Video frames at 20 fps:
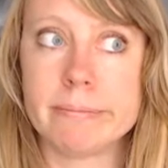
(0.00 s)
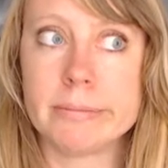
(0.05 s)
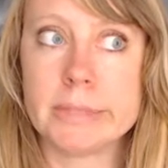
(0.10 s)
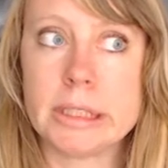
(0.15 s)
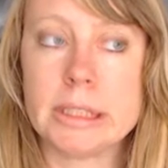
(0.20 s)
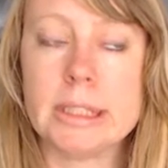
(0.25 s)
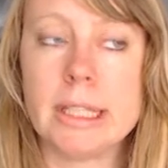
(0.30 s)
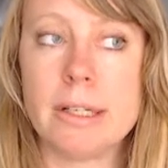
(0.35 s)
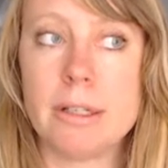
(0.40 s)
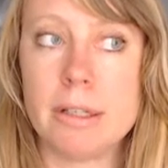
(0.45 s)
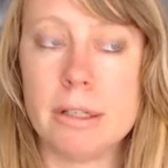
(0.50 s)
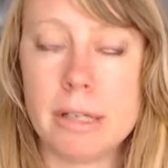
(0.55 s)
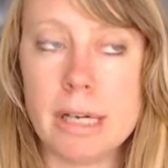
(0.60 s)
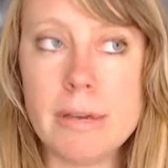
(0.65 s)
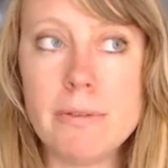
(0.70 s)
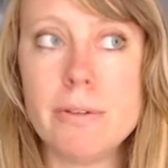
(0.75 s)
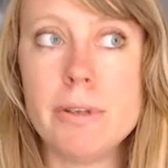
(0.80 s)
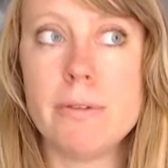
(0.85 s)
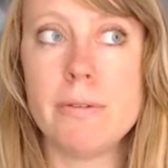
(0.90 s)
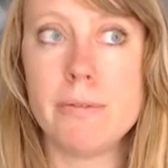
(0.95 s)
So
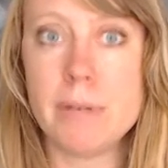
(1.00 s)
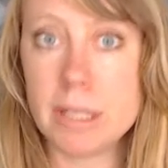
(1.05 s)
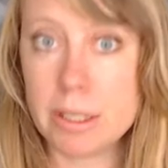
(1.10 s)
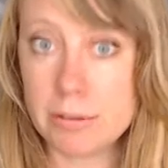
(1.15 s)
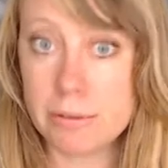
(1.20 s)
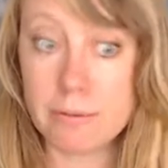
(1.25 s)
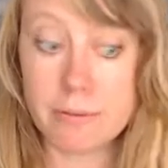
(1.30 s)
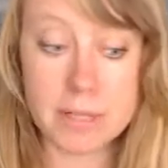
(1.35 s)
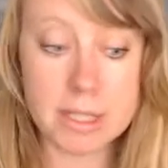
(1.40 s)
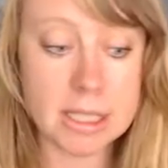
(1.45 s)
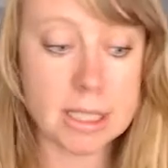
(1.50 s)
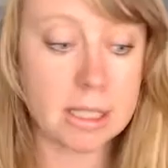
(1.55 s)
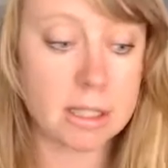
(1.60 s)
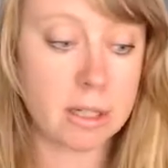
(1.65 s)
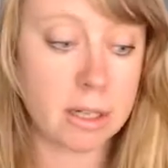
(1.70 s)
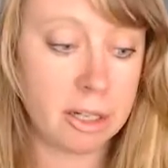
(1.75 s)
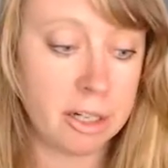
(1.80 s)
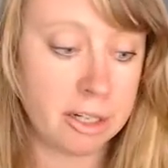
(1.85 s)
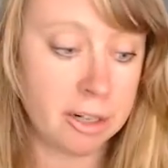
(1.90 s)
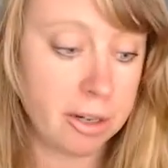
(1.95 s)
if you feel a
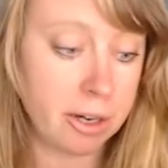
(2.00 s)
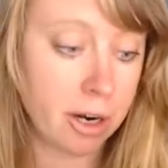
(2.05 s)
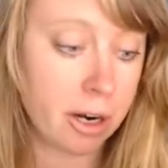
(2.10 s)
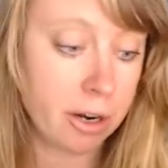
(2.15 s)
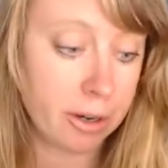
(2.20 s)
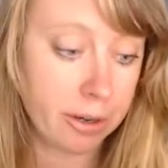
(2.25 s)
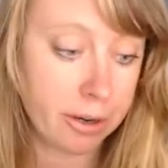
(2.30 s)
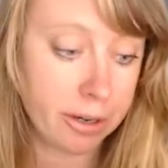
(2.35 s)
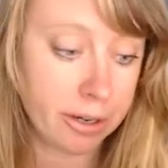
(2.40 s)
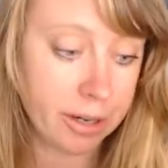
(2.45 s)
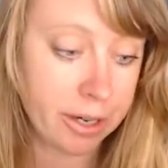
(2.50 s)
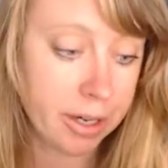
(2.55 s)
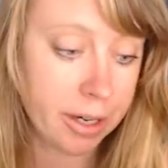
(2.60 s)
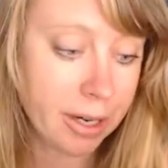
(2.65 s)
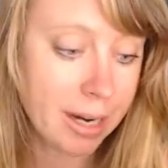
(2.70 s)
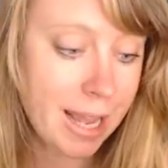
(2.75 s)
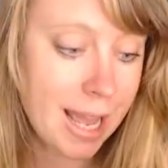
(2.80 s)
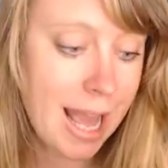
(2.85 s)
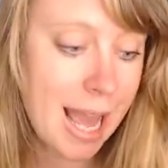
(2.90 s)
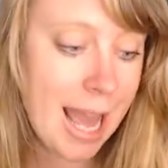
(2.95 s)
physical hunger,
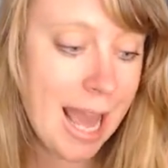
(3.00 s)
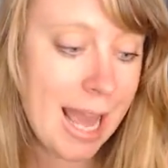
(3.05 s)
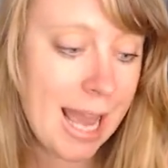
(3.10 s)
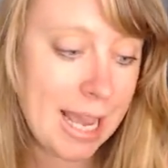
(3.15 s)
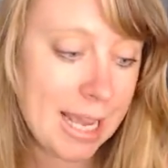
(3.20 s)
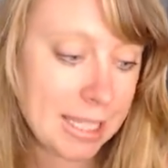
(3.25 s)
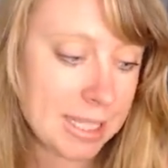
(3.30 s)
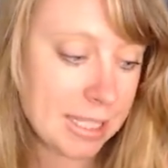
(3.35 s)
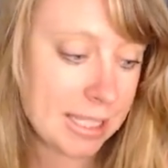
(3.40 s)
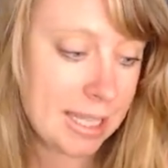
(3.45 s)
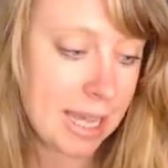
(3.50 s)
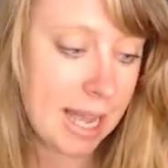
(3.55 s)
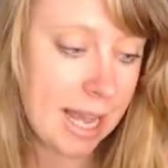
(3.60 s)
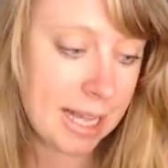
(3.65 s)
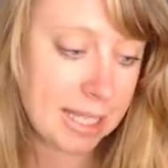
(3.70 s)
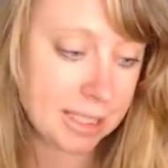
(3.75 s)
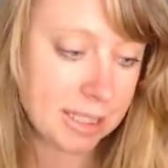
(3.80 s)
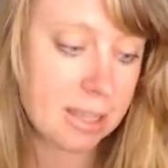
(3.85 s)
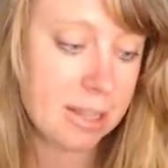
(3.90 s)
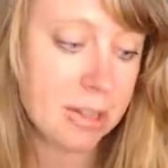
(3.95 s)
it
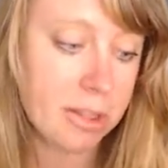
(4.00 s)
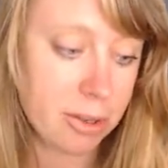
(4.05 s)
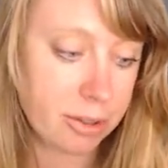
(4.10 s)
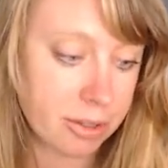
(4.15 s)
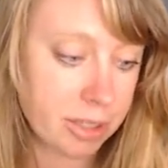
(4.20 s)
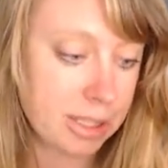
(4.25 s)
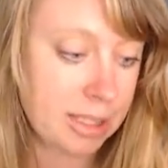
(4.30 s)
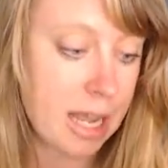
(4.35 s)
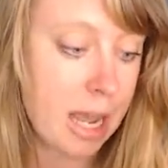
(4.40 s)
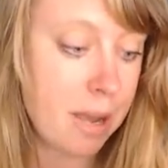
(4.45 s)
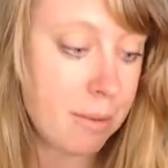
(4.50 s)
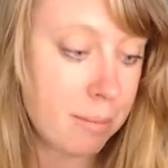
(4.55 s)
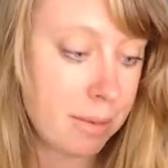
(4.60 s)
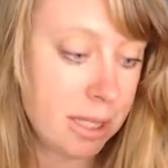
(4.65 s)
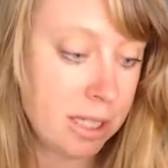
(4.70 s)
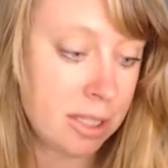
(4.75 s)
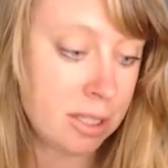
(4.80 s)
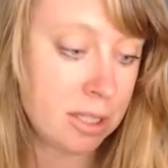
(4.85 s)
says the third step is